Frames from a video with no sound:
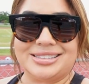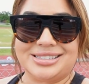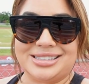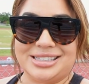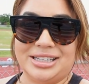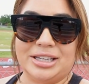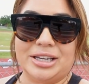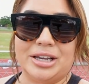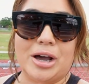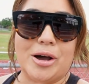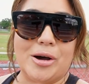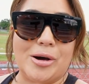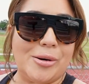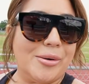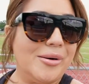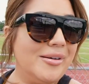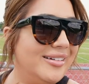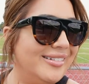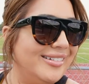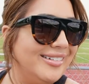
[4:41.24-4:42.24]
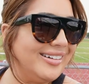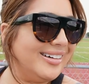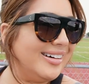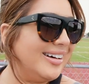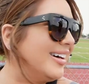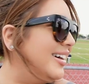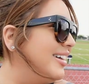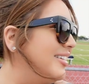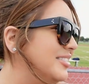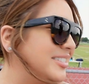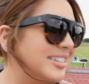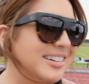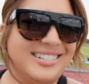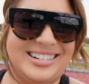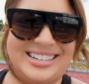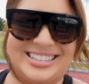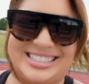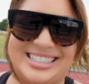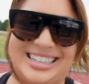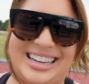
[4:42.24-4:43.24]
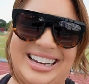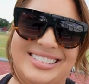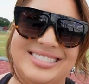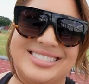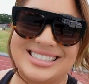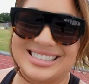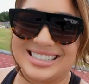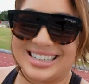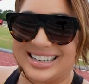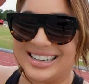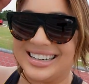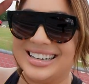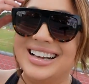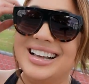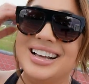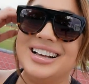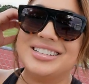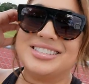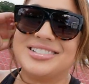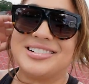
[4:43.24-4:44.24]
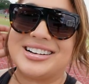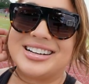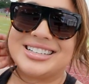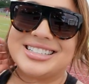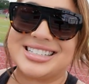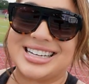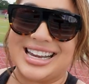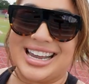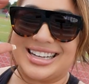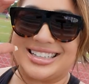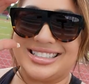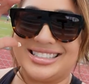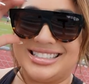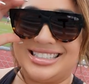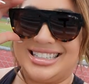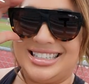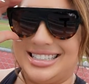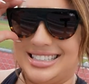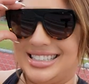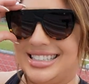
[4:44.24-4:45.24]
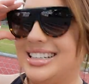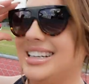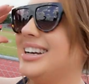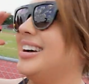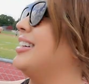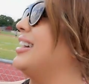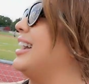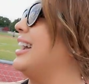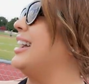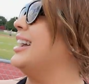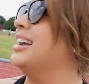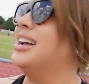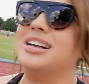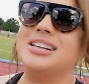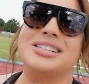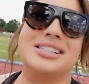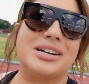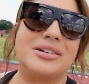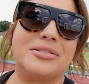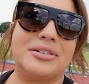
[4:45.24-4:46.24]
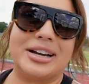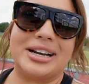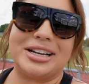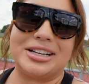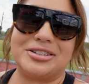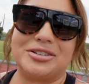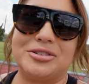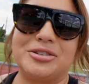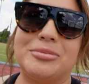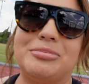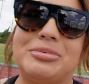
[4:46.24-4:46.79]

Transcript: CEO Torch Lifestyle, right, you know. Torch X Jeezy. Okay, so we're gonna do the